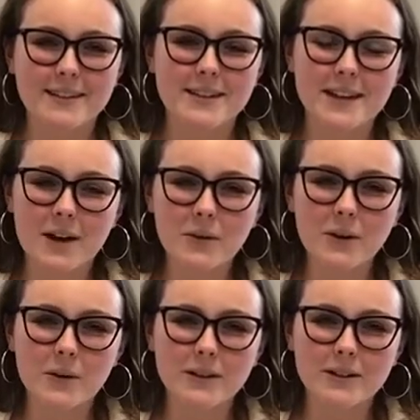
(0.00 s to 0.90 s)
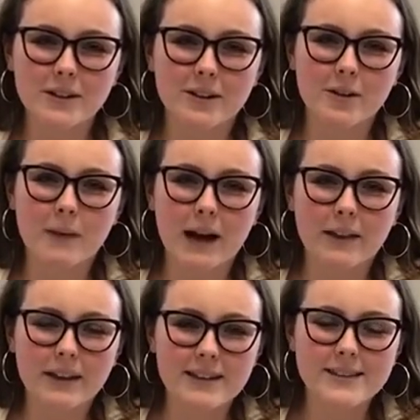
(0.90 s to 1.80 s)
Today we're going to learn
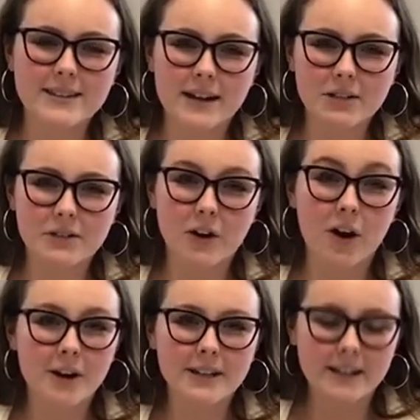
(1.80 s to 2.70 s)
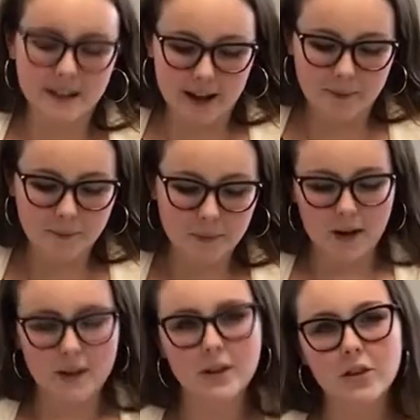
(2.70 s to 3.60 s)
about the ins and outs of our DNA.
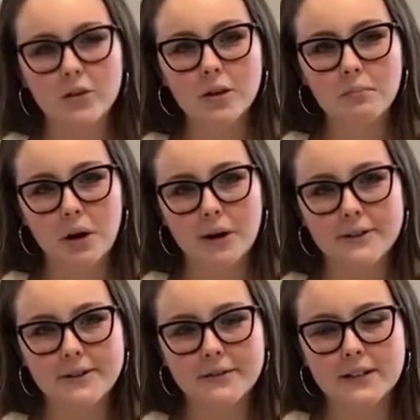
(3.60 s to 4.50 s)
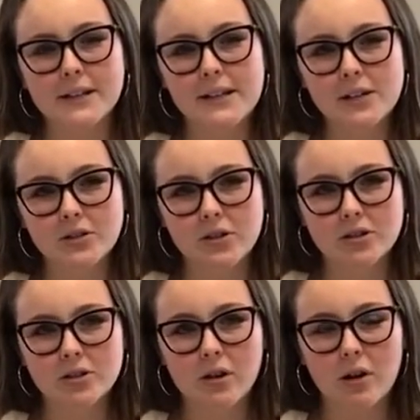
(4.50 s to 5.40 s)
The three parts of the DNA
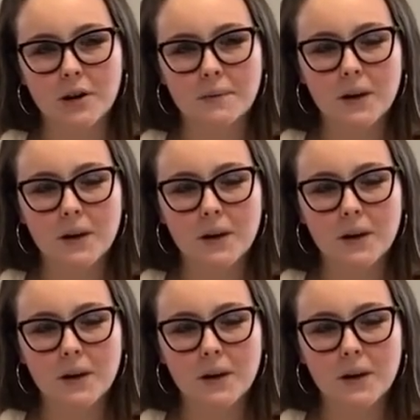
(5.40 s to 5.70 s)
structure are